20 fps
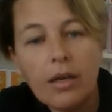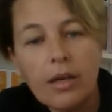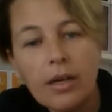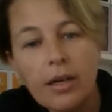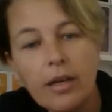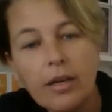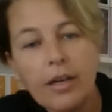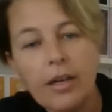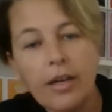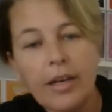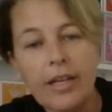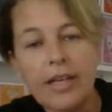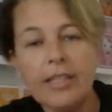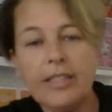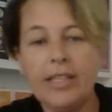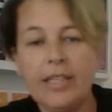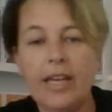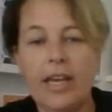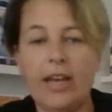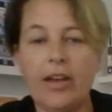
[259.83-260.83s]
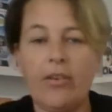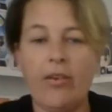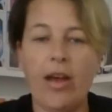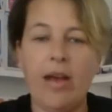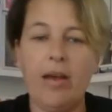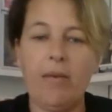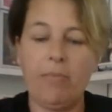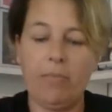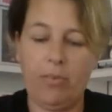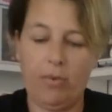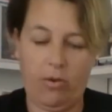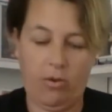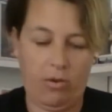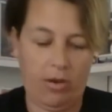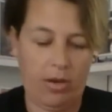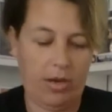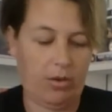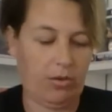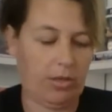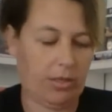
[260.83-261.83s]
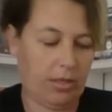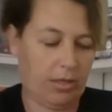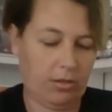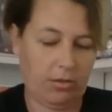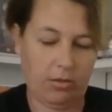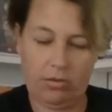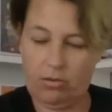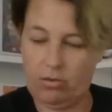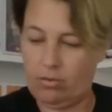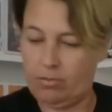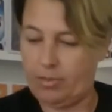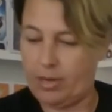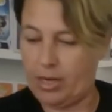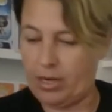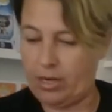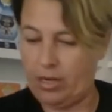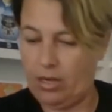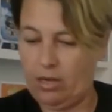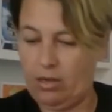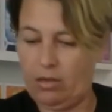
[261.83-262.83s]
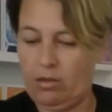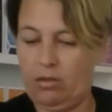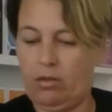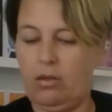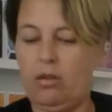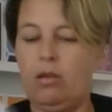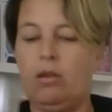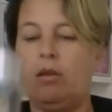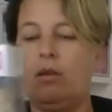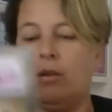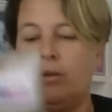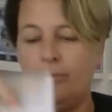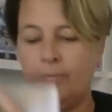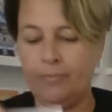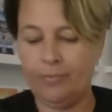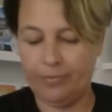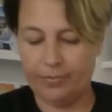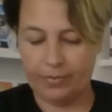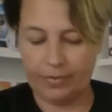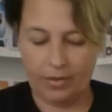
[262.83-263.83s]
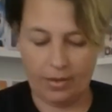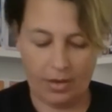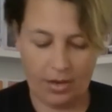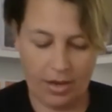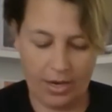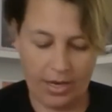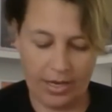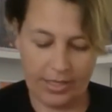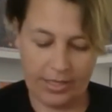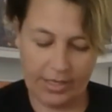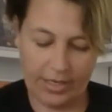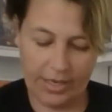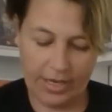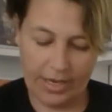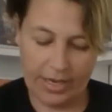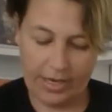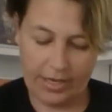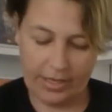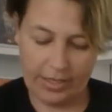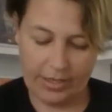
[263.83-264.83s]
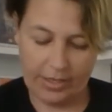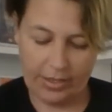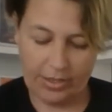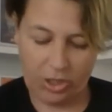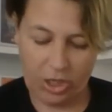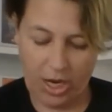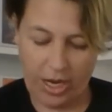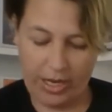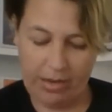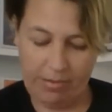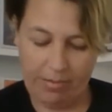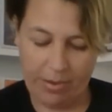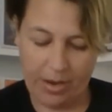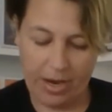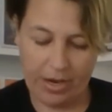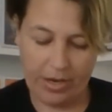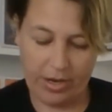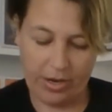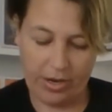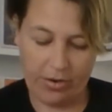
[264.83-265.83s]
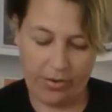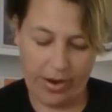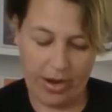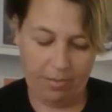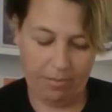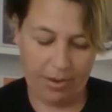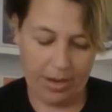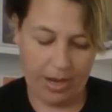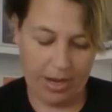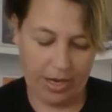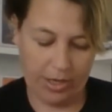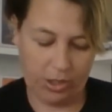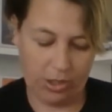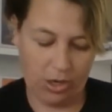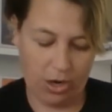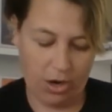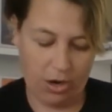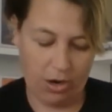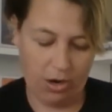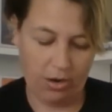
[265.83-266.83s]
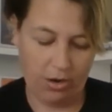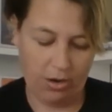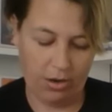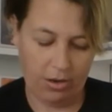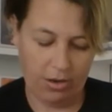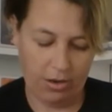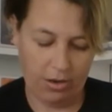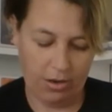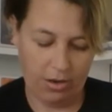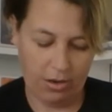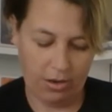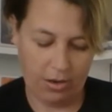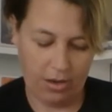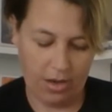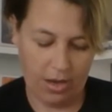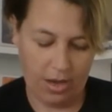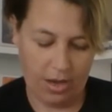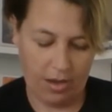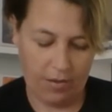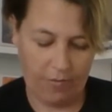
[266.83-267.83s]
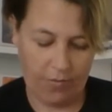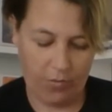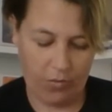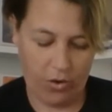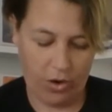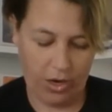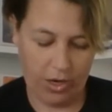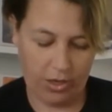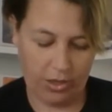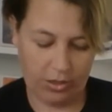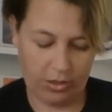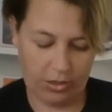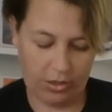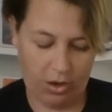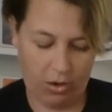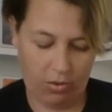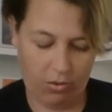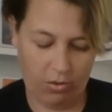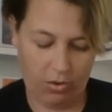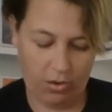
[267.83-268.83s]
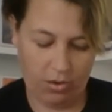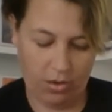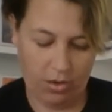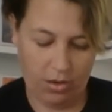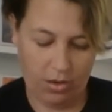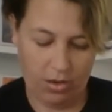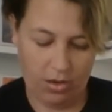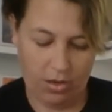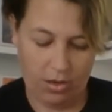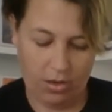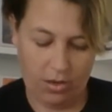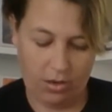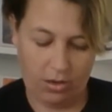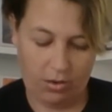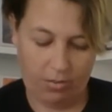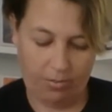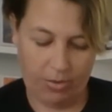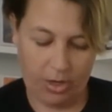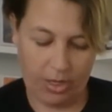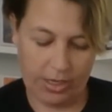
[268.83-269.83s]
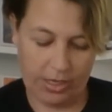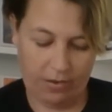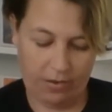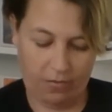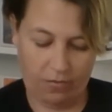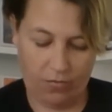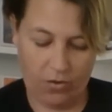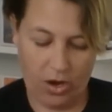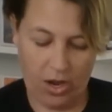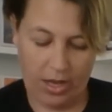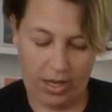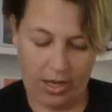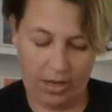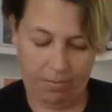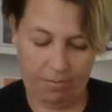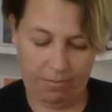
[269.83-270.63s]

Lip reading: I need to get it says on the back here. I need to get Charlie Bucket, Grandpa Joe, Veronica Salt, got my tea, Violet